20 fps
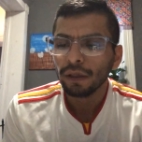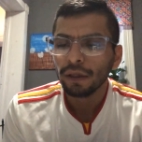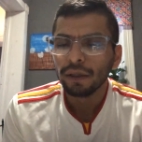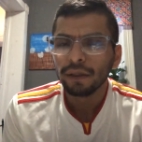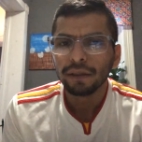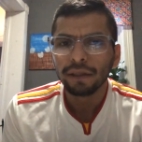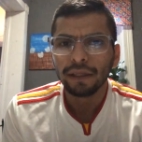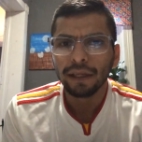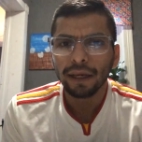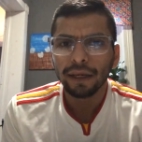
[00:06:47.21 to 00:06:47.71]

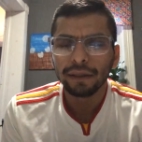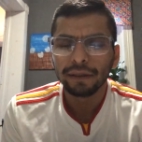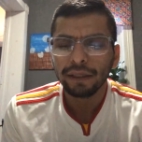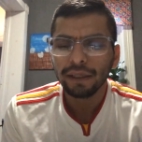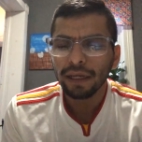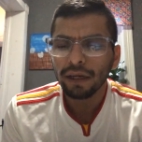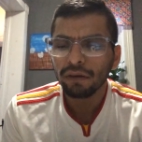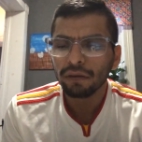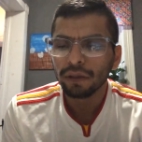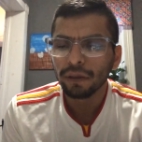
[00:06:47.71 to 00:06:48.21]
The
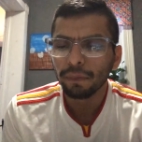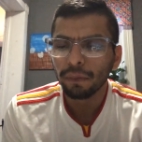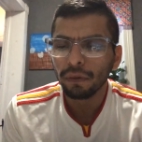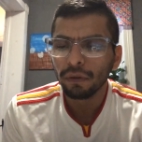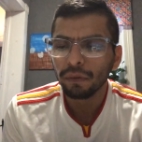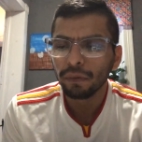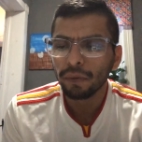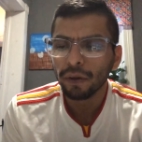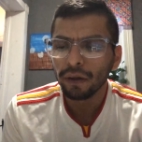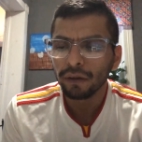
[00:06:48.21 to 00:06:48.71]
idea of the
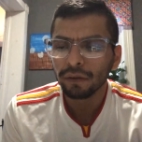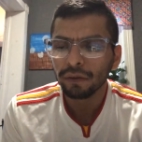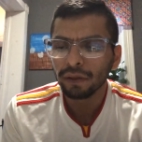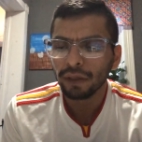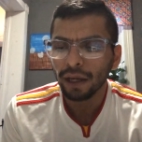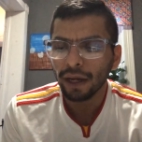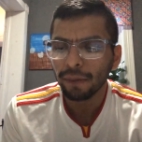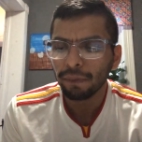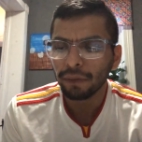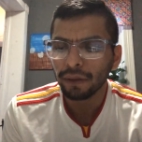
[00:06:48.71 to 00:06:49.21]
Blue Button
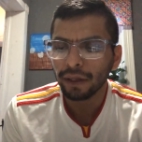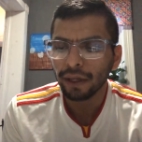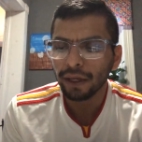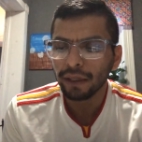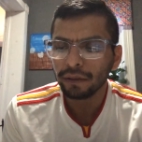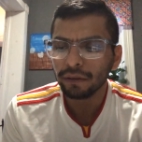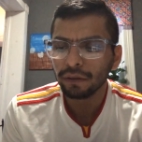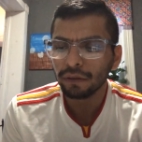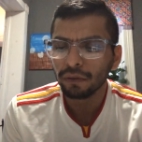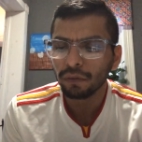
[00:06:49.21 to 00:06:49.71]

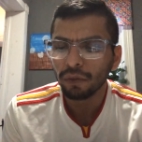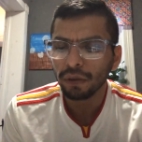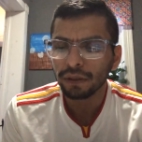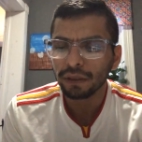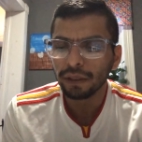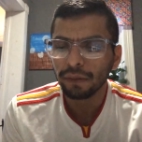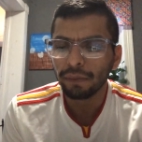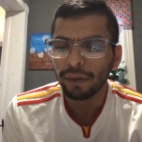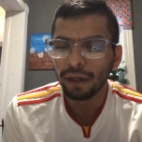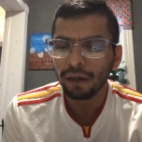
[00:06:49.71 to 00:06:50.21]
application was
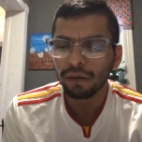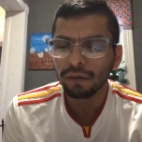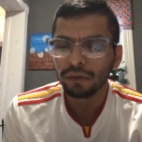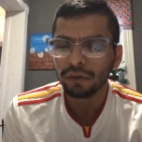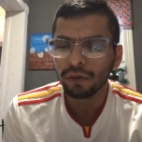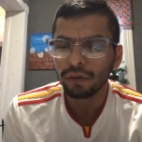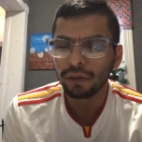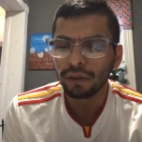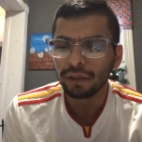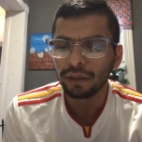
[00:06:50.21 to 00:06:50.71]
developed
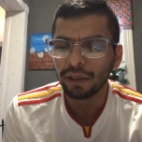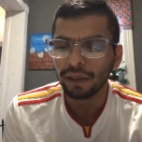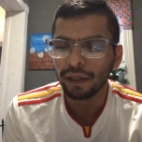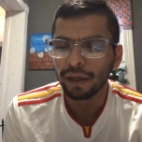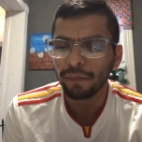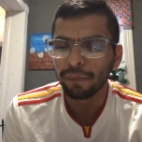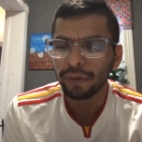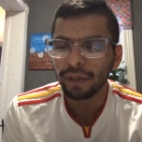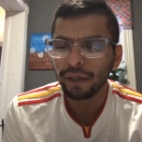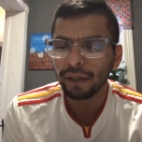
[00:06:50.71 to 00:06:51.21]
during
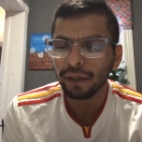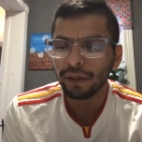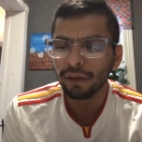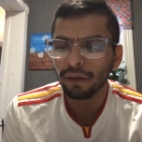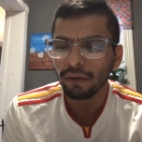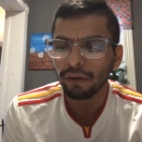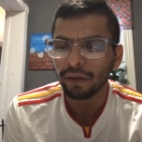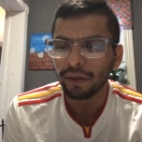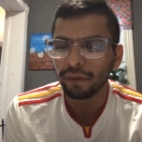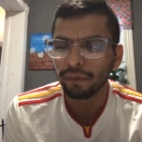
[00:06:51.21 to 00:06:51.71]
a meeting
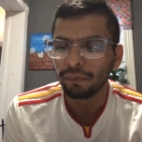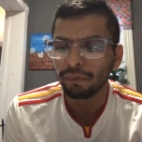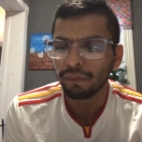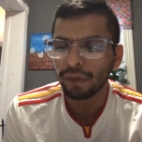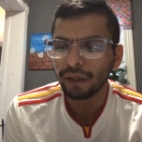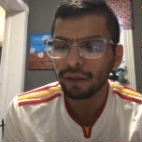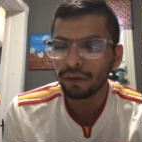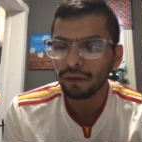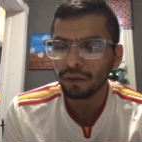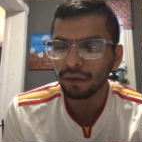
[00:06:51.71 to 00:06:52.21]
of the
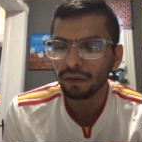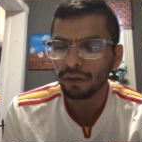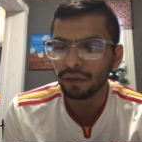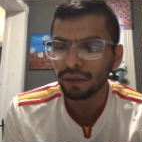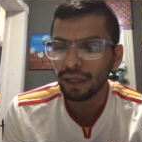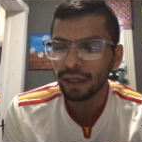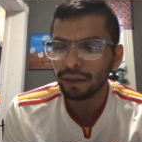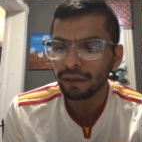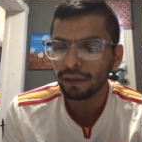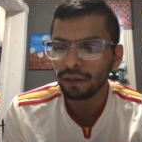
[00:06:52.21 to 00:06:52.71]
Marco
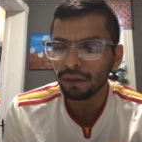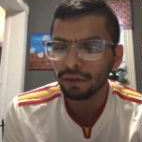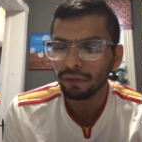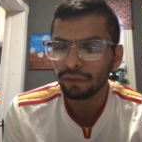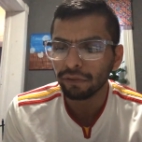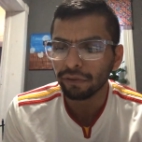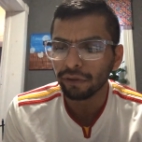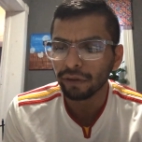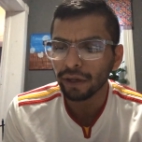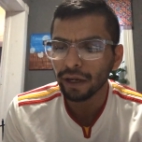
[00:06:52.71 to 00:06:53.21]
Connecting
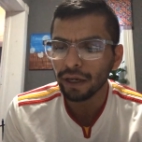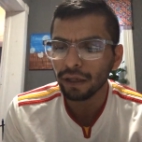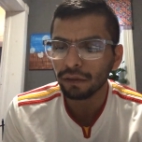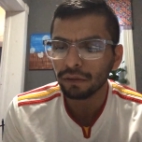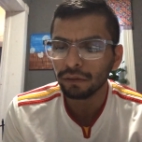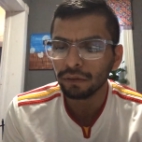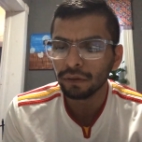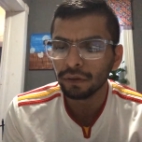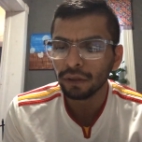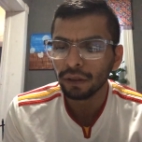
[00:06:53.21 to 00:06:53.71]
for
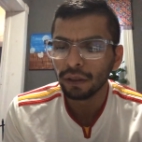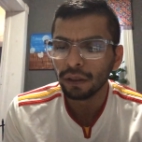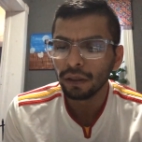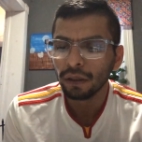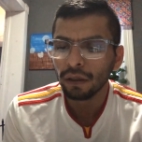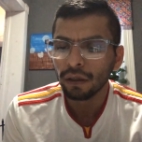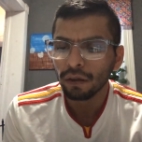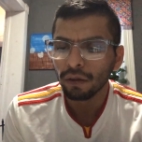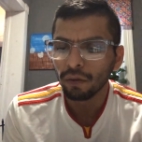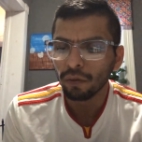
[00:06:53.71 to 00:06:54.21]
Health
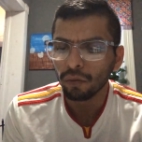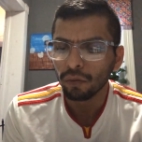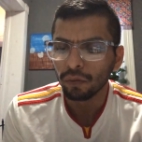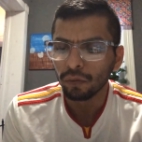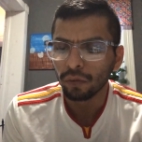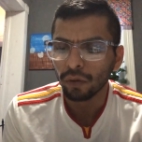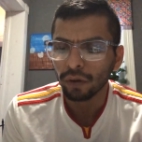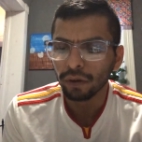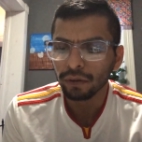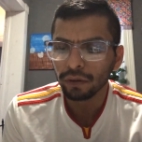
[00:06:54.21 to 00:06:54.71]

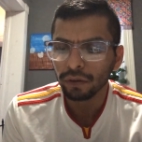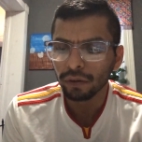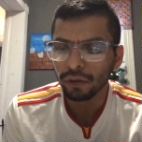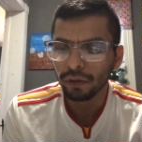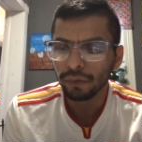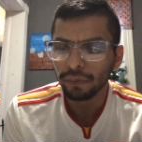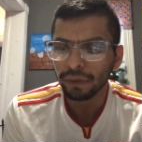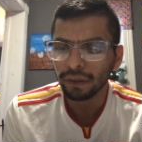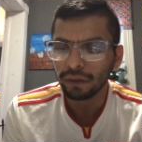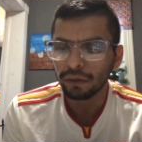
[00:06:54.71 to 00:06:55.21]
Work
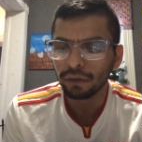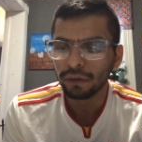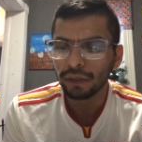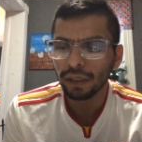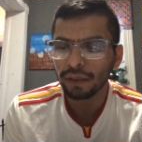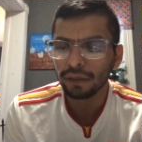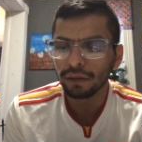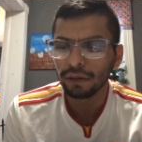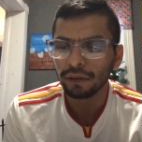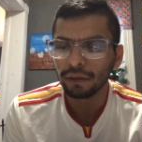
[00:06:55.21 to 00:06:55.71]
Group in
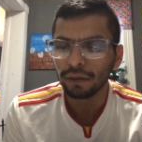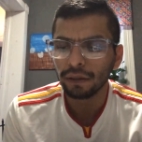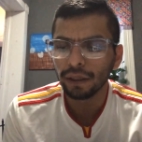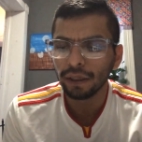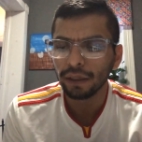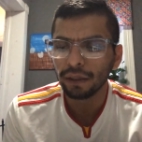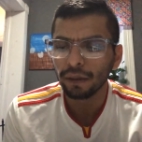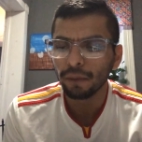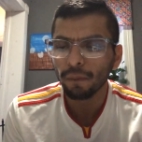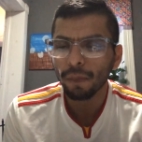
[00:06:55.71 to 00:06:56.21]

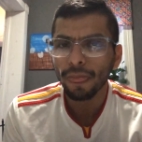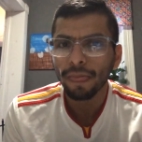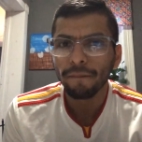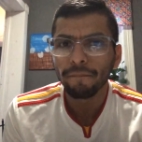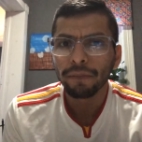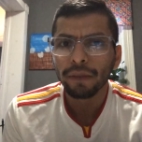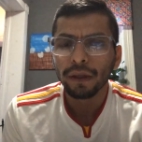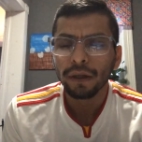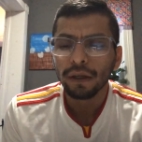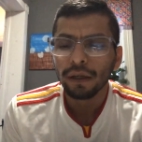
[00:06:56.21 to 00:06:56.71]
2010.
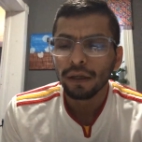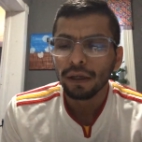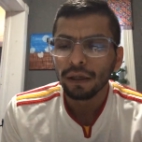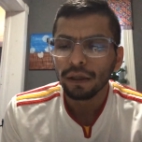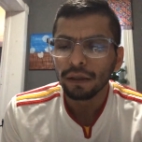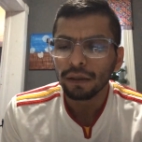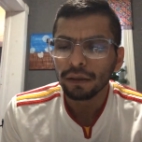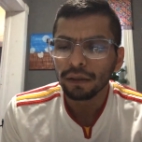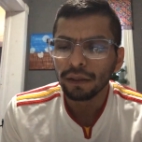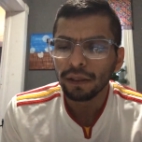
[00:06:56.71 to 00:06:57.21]

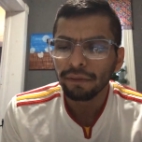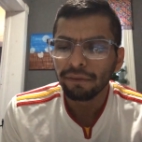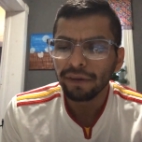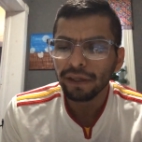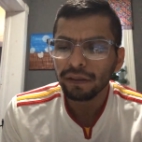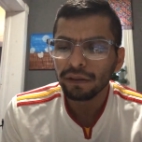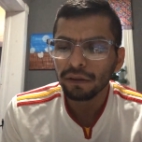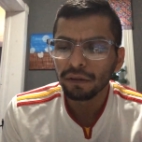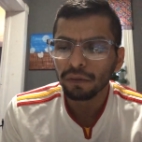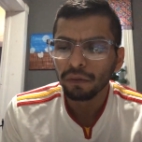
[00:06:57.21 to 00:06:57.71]
The
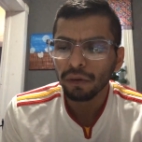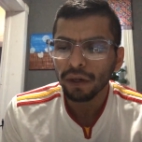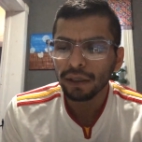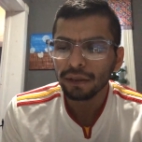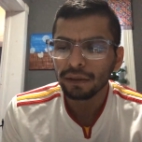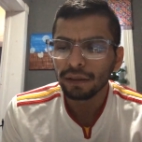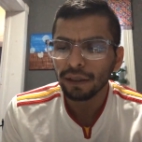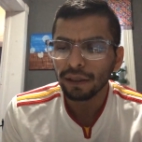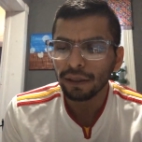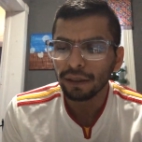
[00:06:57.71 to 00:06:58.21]
vision
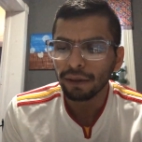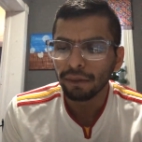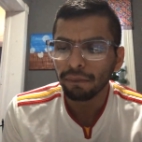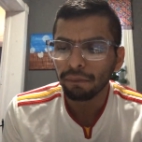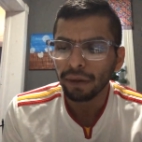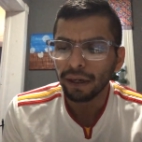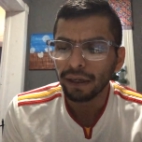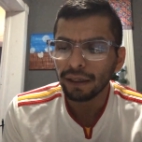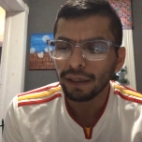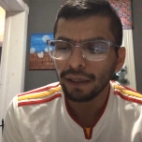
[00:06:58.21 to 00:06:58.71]
was that
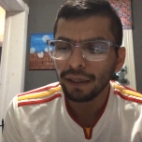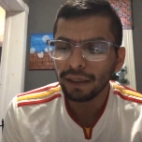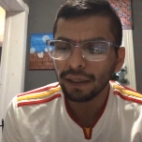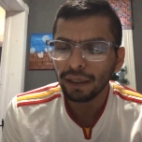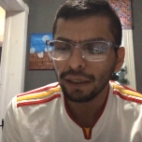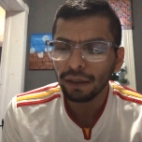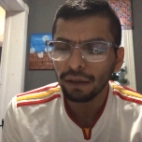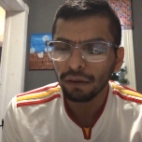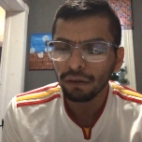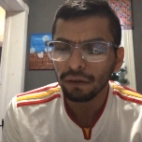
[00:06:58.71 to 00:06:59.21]
by
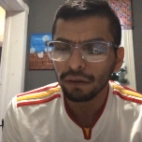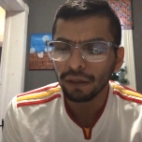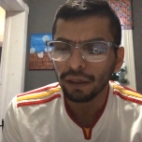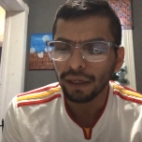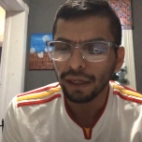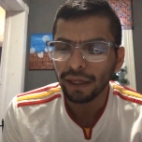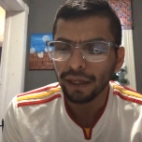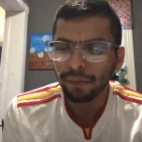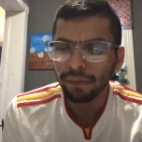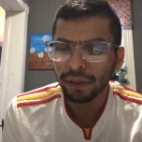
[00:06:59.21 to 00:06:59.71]
clicking on
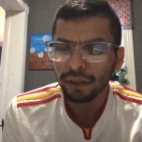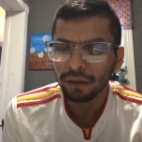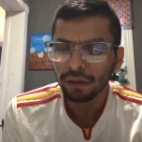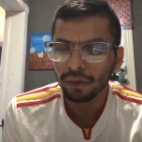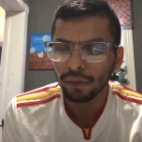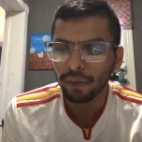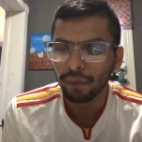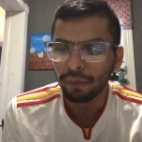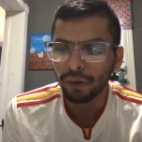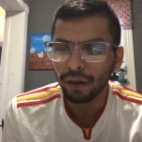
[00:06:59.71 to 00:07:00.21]
an image
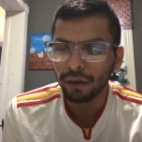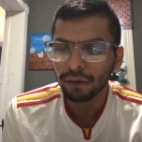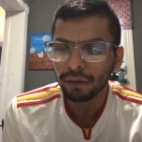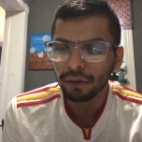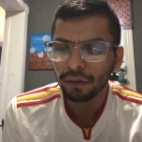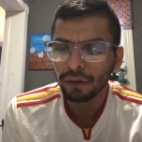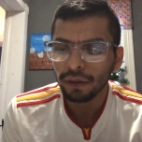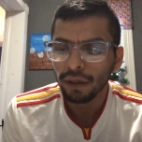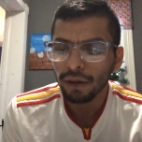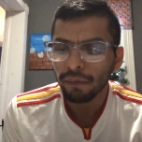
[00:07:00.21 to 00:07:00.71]
of a
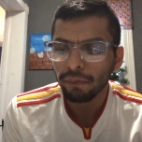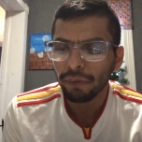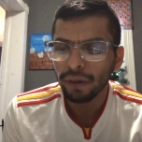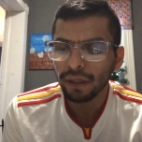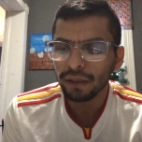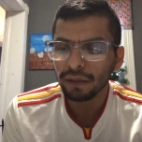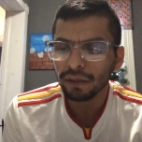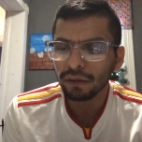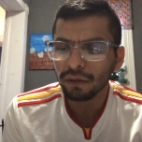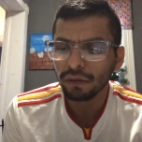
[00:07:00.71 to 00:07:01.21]
button,
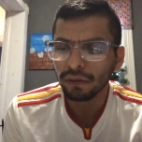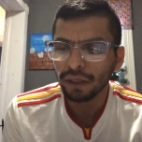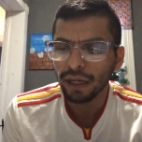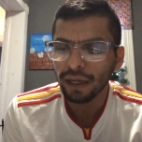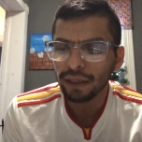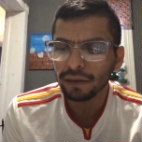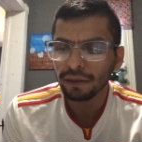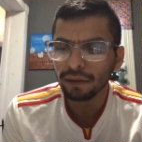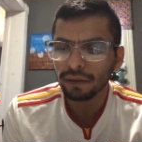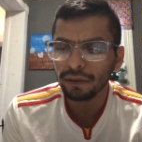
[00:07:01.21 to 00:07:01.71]
patients could access